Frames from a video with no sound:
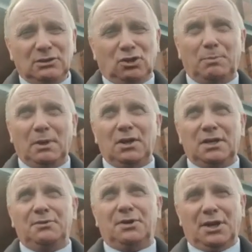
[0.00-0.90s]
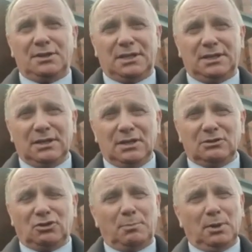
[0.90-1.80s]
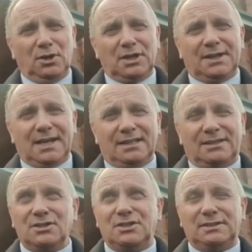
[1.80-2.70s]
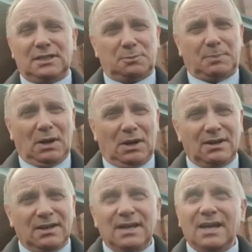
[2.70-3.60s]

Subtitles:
Don't be looking around you, don't be looking in, because you'll despair.